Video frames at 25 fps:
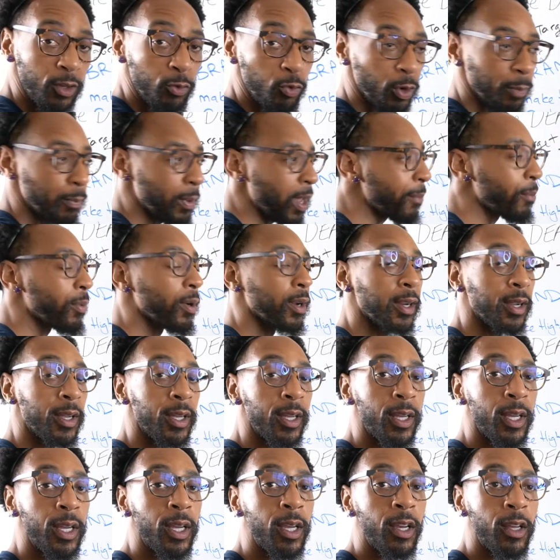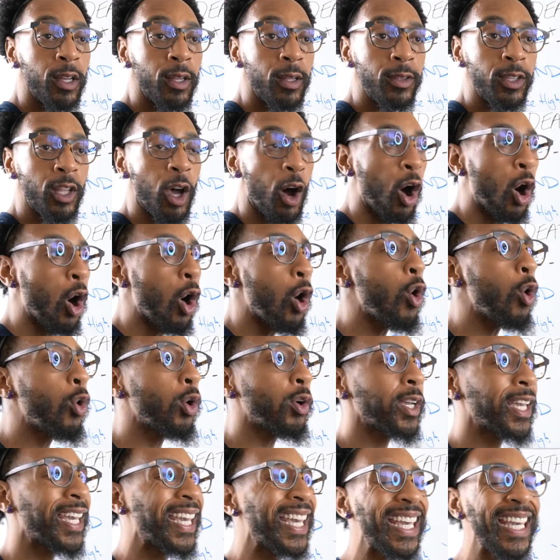Remember, the whole
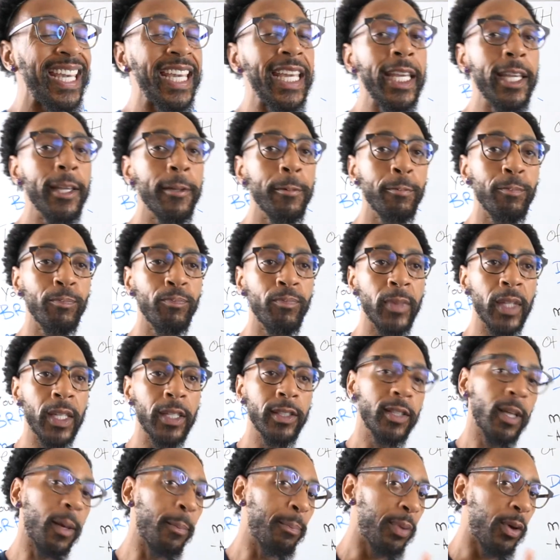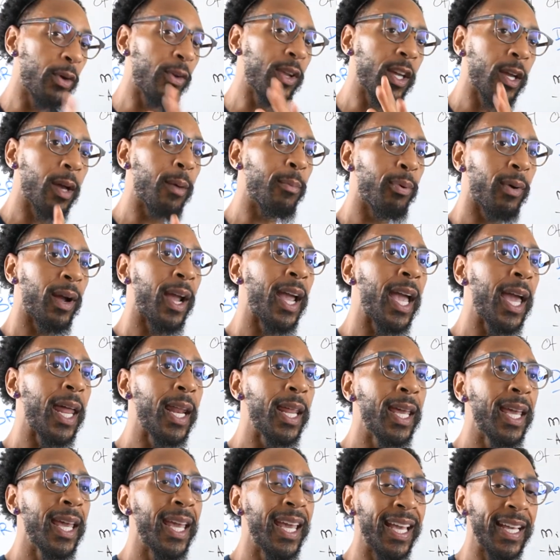key to building a
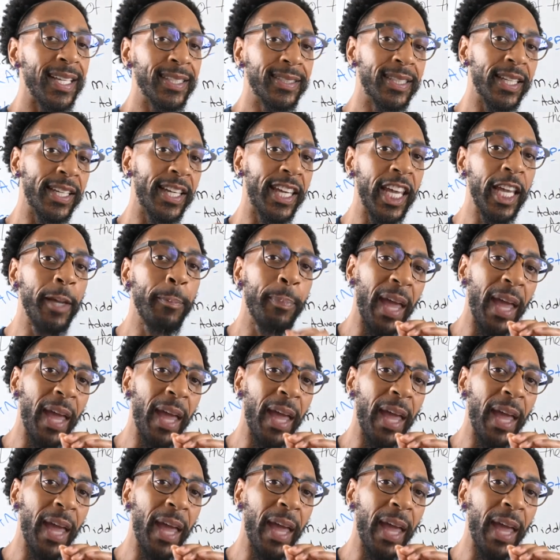brand is to keep